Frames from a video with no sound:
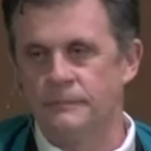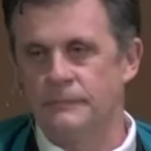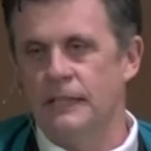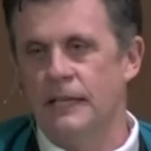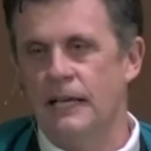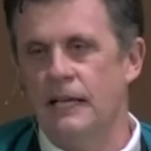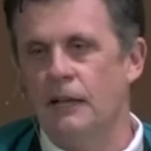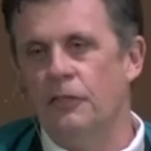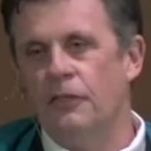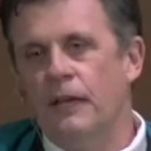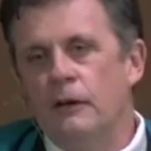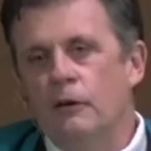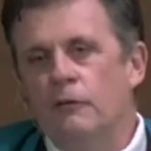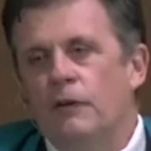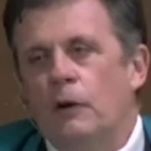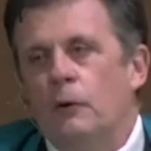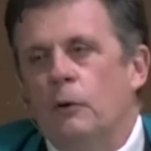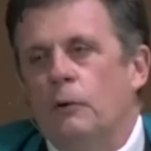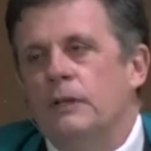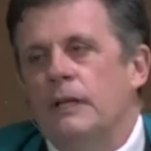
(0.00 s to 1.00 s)
And I think of
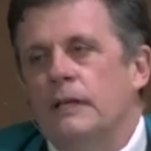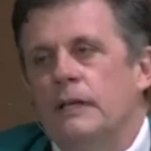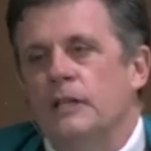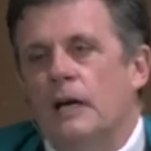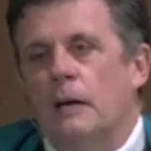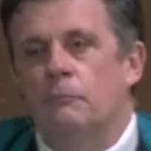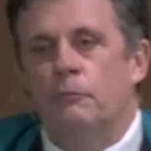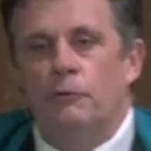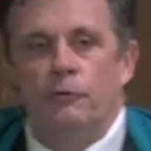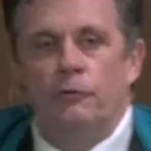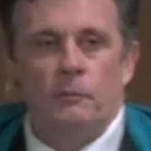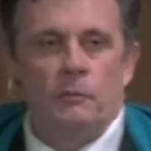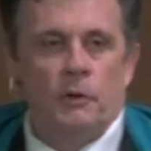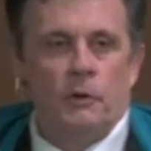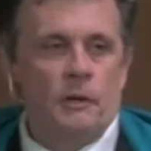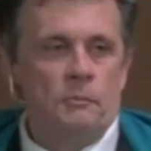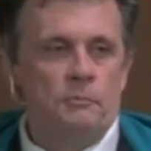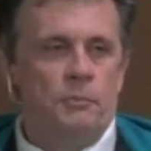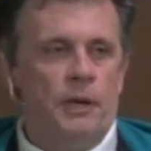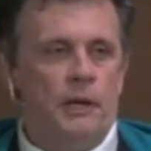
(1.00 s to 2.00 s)
our own example from
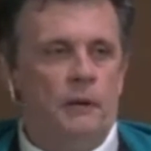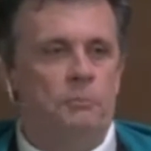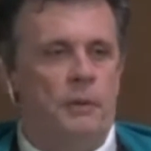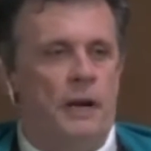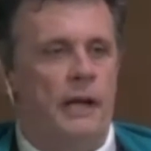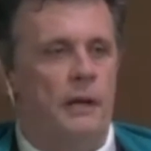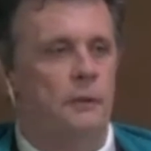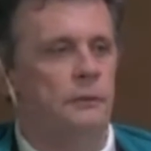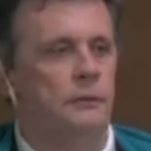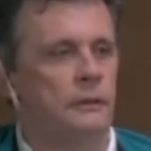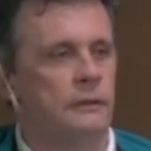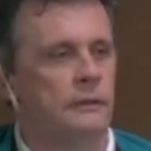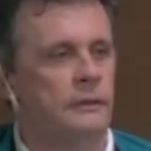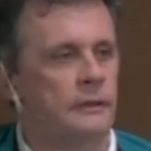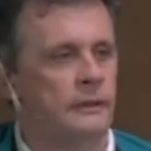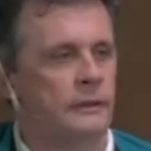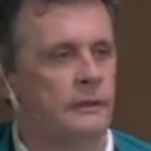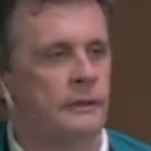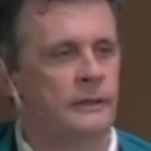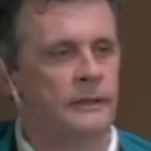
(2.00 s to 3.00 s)
Olympia Brown,
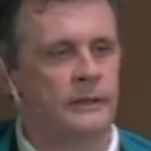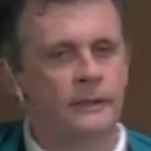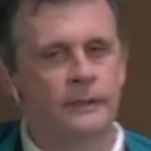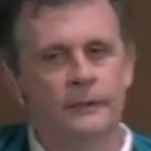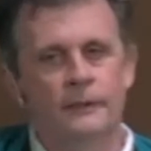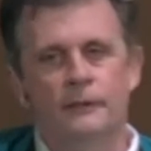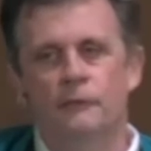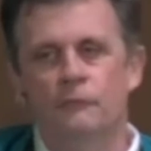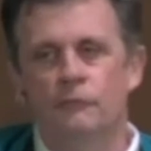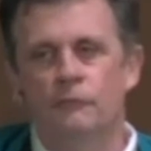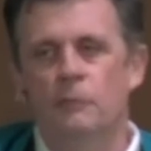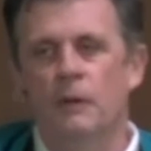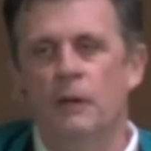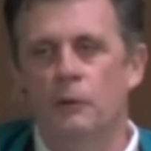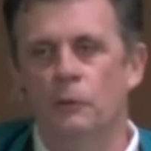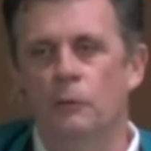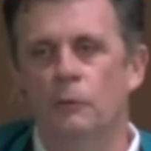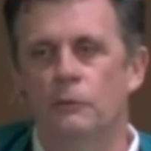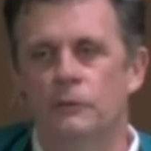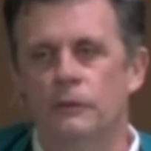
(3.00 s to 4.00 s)
from
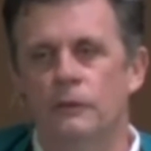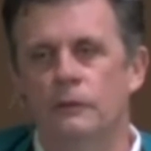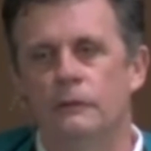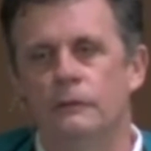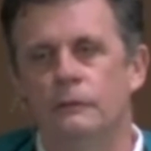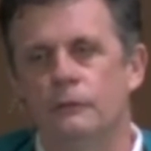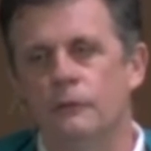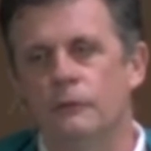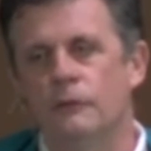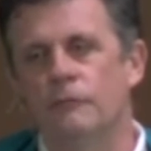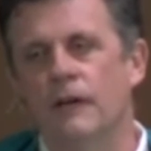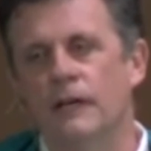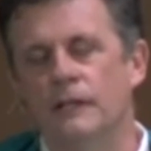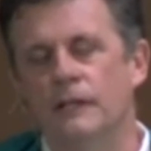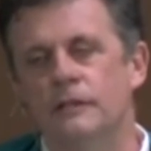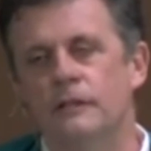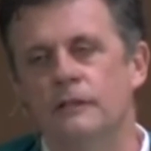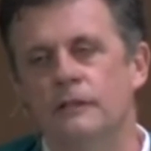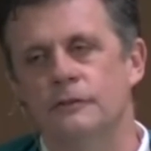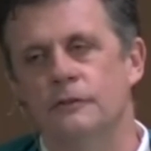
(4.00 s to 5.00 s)
our own
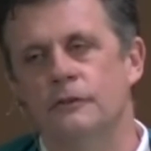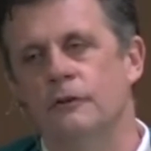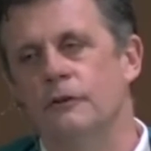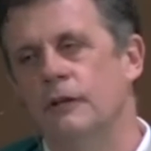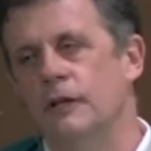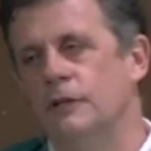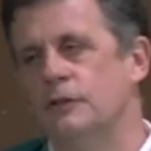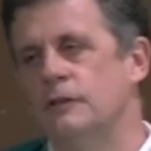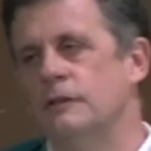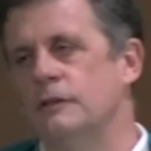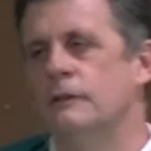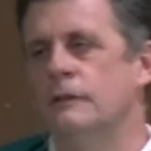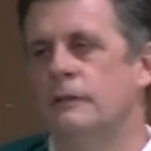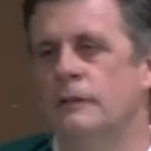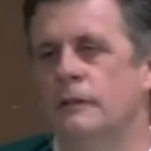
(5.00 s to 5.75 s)
Universalist tradition,